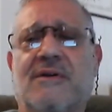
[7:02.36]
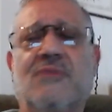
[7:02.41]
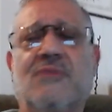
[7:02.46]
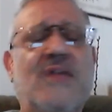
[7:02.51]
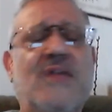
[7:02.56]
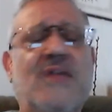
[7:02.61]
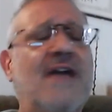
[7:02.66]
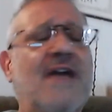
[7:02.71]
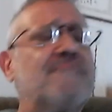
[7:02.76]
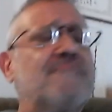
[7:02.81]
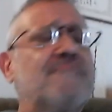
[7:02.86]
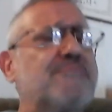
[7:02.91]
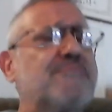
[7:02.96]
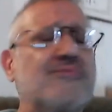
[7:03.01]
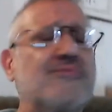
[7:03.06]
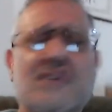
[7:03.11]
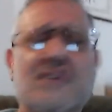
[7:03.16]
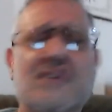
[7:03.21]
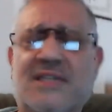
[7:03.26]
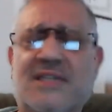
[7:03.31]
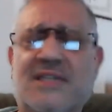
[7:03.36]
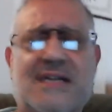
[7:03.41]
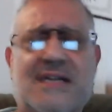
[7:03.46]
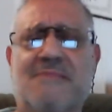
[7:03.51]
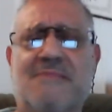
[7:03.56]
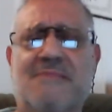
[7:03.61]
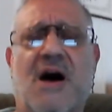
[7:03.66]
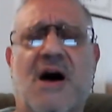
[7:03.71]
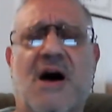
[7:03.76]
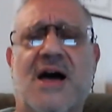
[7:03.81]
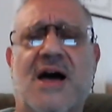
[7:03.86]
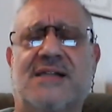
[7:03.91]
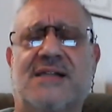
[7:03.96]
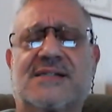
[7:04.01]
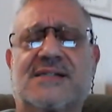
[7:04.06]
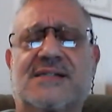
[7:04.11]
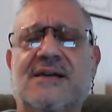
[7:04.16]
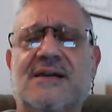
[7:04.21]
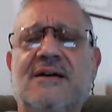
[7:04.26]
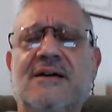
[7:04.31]
We have brilliant
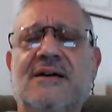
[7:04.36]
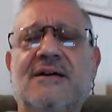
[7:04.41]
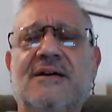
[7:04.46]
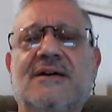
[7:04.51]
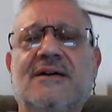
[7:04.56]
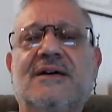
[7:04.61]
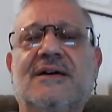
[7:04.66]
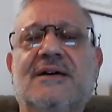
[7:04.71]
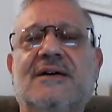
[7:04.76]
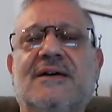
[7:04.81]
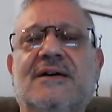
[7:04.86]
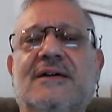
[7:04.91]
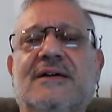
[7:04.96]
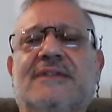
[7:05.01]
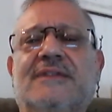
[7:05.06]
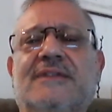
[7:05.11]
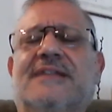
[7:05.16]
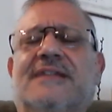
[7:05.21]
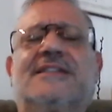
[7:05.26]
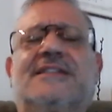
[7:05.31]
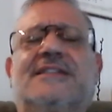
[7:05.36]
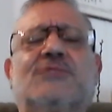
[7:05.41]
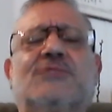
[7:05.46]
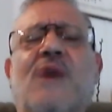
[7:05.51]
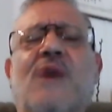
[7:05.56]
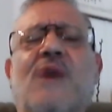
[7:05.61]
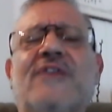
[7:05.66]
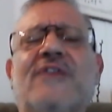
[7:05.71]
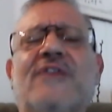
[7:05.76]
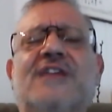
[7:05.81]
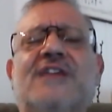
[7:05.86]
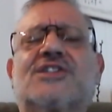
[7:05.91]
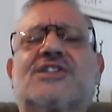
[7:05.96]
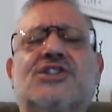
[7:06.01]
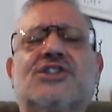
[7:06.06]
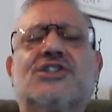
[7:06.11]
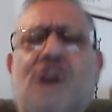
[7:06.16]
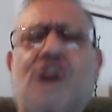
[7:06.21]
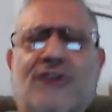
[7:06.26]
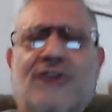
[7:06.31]
minds. This is why they
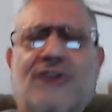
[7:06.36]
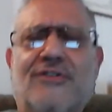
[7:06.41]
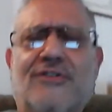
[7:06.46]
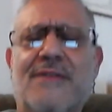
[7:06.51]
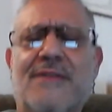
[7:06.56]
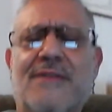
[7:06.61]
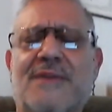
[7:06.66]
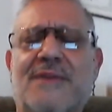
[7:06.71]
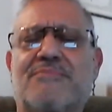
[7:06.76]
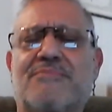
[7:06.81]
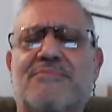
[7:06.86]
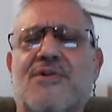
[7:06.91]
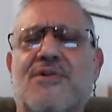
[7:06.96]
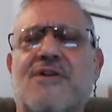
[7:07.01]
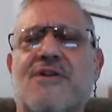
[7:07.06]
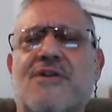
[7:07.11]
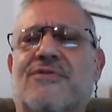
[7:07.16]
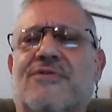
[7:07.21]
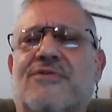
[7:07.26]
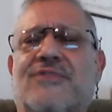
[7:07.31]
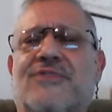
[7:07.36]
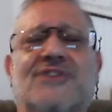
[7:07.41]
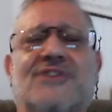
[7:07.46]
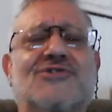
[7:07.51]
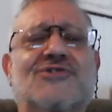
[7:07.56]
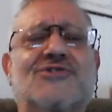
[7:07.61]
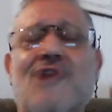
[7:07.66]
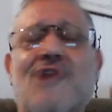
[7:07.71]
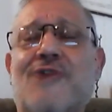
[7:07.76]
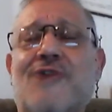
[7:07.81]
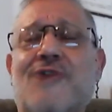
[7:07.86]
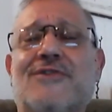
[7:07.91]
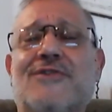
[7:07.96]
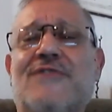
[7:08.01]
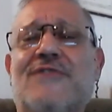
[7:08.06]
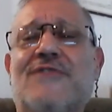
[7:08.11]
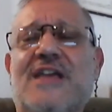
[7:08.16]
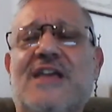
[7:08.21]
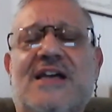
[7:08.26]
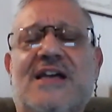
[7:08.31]
slaughter them at birth. The slaughter
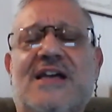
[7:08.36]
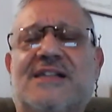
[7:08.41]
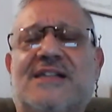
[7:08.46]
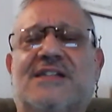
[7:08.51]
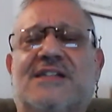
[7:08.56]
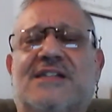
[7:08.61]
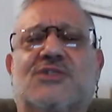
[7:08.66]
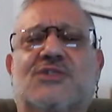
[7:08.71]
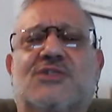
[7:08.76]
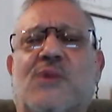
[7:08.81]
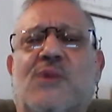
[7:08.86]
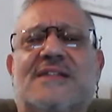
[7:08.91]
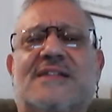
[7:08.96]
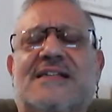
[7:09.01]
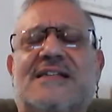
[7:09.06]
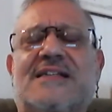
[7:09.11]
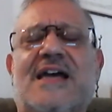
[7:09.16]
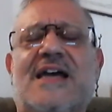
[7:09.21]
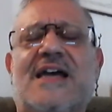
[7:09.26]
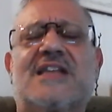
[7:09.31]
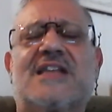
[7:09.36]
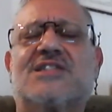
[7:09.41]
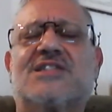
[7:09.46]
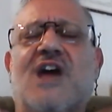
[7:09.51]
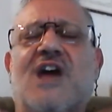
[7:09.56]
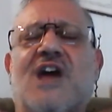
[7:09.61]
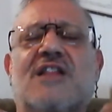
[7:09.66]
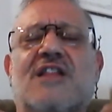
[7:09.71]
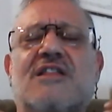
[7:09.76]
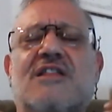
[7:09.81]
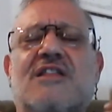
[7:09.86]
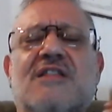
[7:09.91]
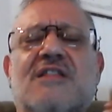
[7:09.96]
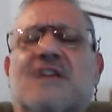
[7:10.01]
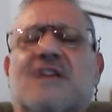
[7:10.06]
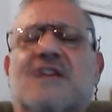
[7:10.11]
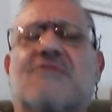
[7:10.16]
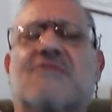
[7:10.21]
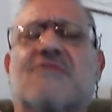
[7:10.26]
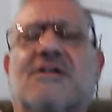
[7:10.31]
of the innocents, once again, is not
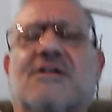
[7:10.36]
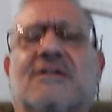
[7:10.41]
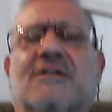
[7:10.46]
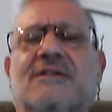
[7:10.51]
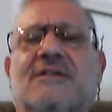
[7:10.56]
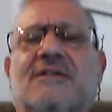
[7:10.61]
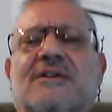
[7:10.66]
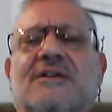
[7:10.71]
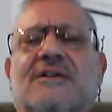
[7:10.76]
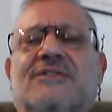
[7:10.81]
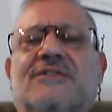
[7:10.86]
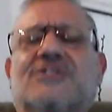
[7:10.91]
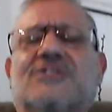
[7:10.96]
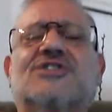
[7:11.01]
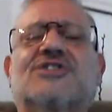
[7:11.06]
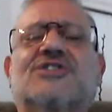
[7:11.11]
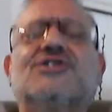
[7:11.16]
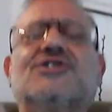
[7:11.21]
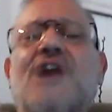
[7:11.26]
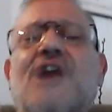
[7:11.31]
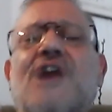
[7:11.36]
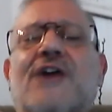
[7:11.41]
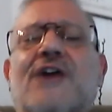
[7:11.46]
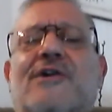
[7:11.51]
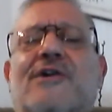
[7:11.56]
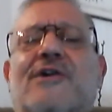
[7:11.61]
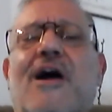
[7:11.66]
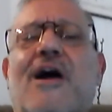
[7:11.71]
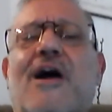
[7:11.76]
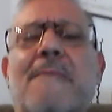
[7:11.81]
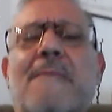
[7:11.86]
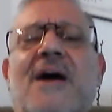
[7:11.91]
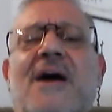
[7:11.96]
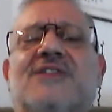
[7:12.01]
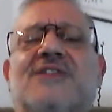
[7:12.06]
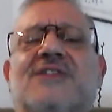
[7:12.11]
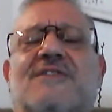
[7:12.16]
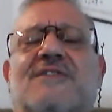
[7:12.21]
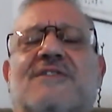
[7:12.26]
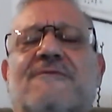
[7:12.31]
literal. They're slaughtering our
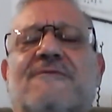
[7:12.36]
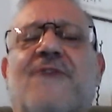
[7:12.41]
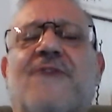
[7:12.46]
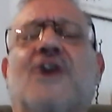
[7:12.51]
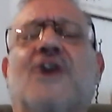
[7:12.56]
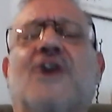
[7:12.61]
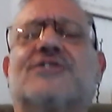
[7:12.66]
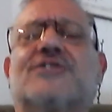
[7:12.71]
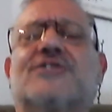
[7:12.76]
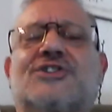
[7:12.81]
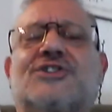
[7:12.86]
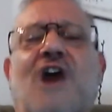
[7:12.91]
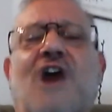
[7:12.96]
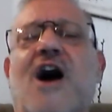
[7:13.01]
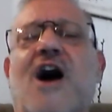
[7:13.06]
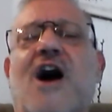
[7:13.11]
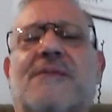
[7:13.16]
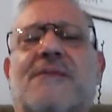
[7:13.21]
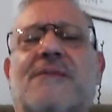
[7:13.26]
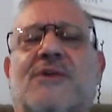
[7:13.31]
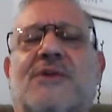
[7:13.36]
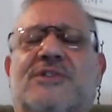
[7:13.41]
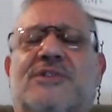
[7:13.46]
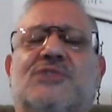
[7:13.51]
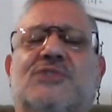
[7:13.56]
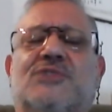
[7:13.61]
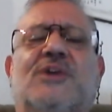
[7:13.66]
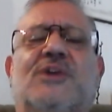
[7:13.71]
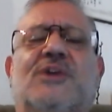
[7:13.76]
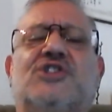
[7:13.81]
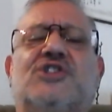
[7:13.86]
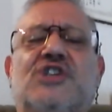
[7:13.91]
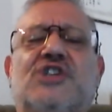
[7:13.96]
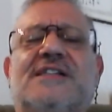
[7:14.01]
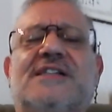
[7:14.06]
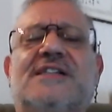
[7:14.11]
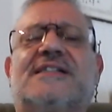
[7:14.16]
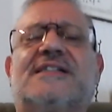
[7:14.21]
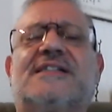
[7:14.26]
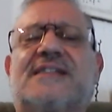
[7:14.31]
minds in false dogma, which is what
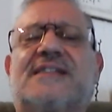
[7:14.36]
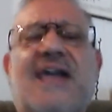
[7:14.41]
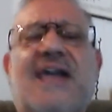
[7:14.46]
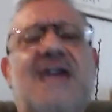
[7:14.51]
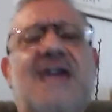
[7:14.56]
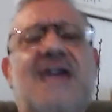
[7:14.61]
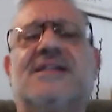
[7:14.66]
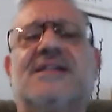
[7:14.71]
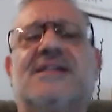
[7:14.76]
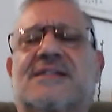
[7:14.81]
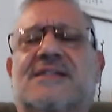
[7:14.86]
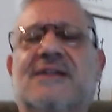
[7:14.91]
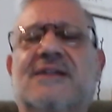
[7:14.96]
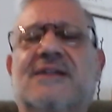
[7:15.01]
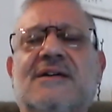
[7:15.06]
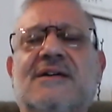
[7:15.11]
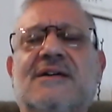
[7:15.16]
Jesus hates.